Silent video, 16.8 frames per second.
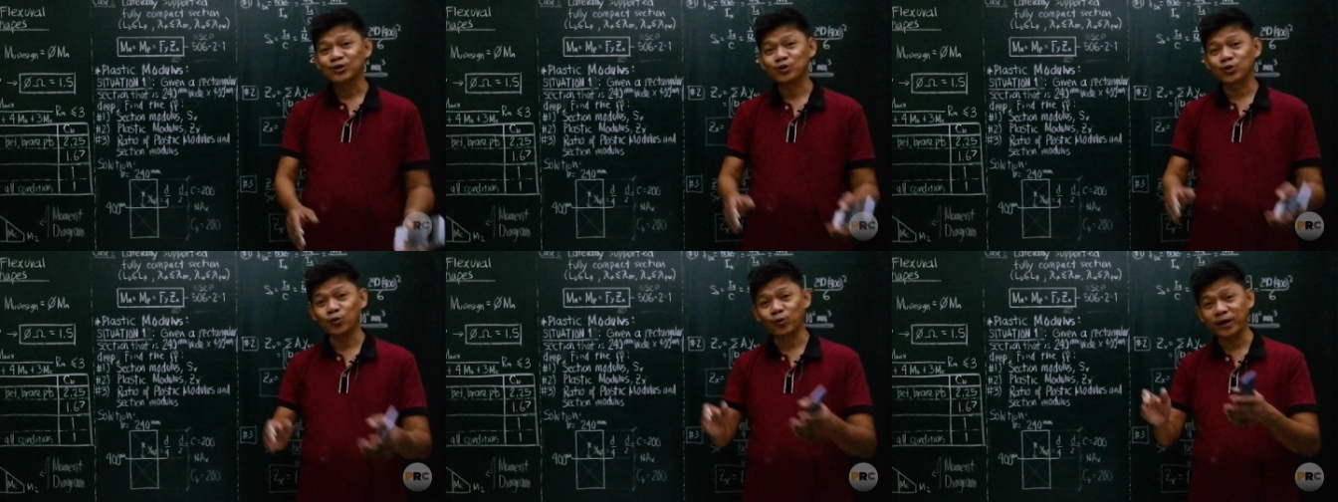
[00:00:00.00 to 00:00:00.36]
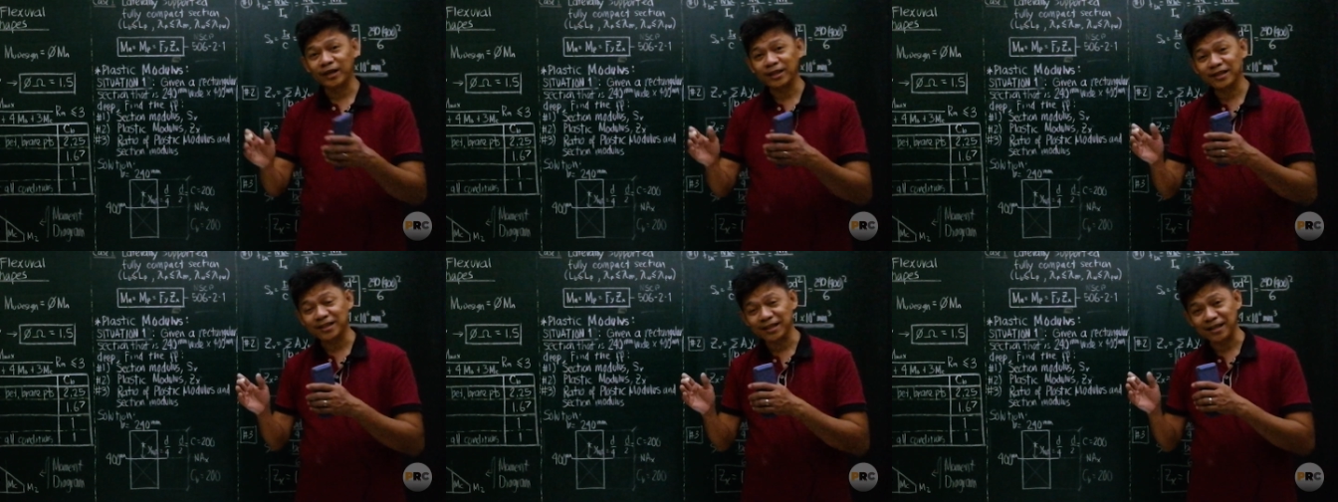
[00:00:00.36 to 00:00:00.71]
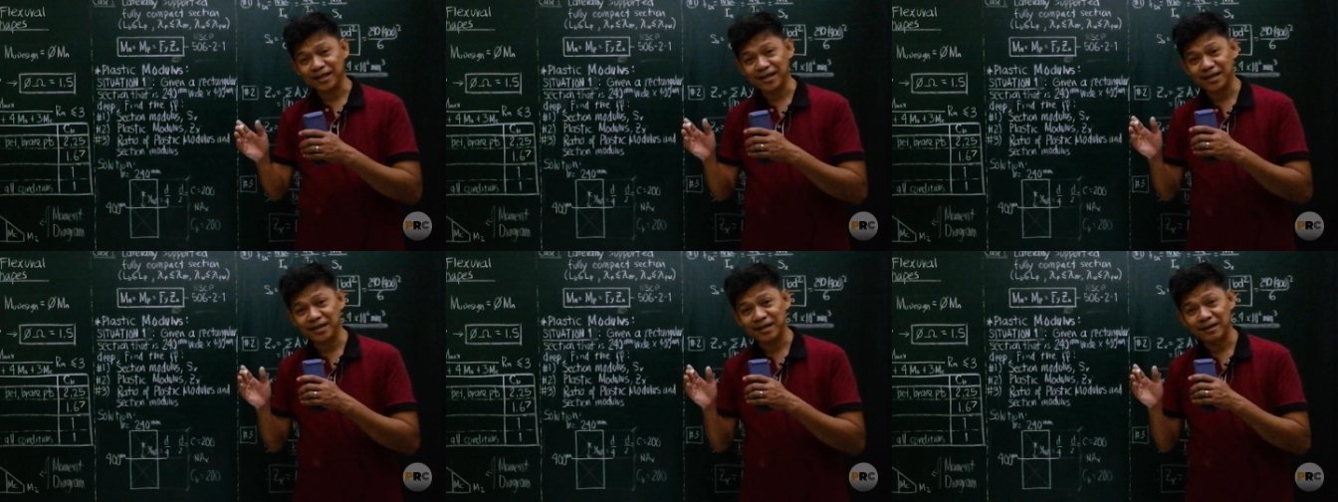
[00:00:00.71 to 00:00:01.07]

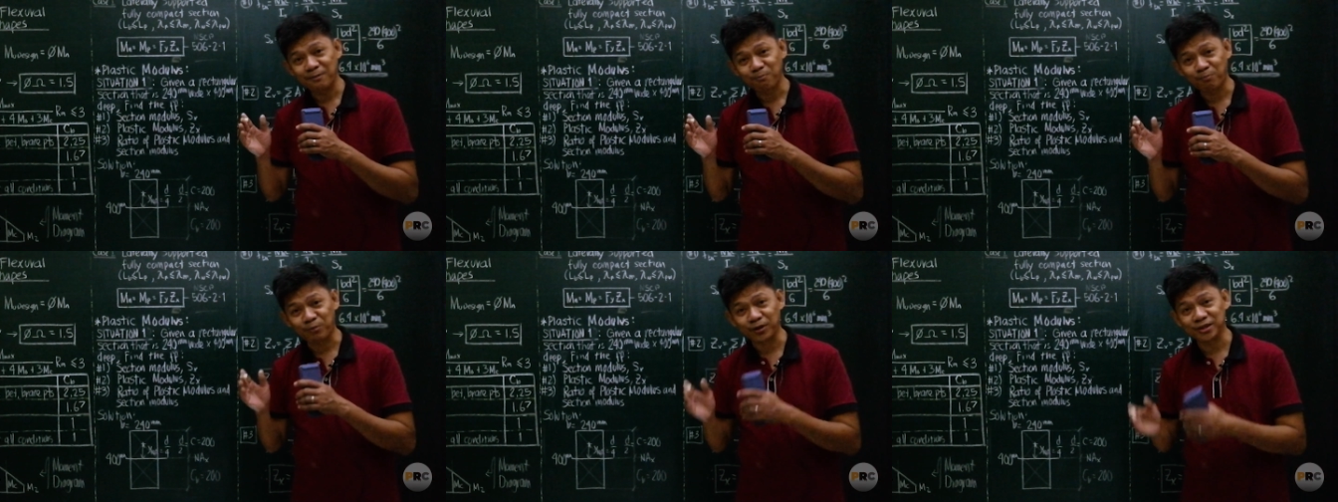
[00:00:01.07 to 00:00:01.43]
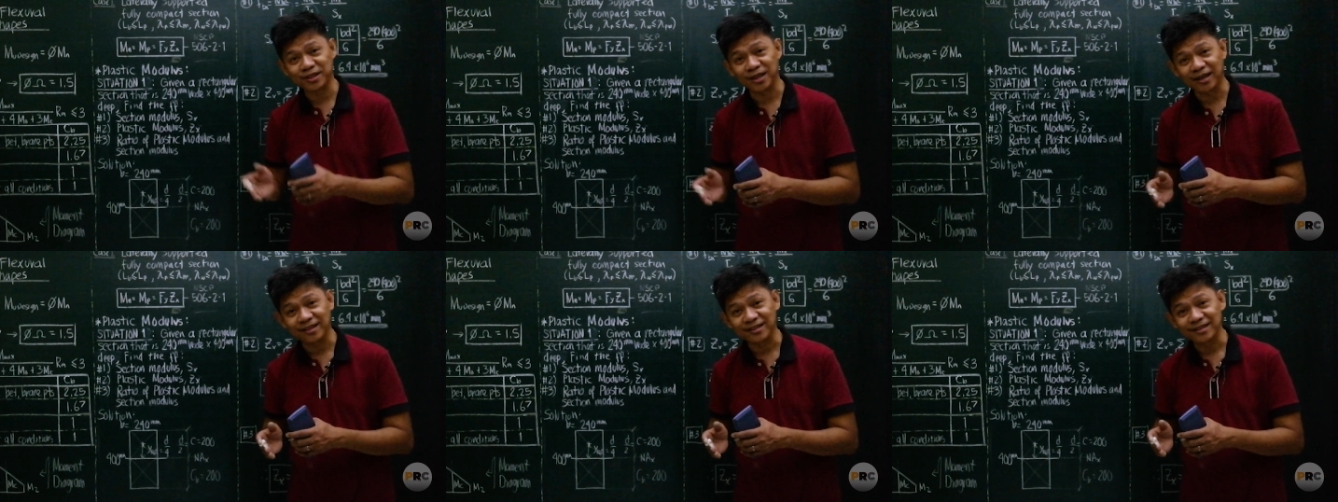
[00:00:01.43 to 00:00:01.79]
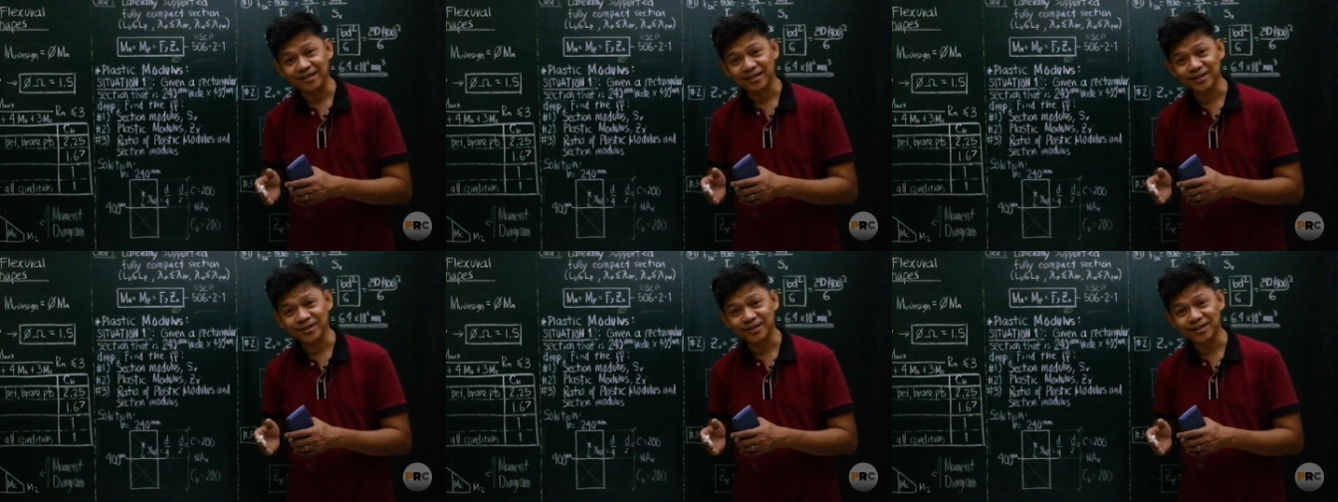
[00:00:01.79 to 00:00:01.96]
twenty percent.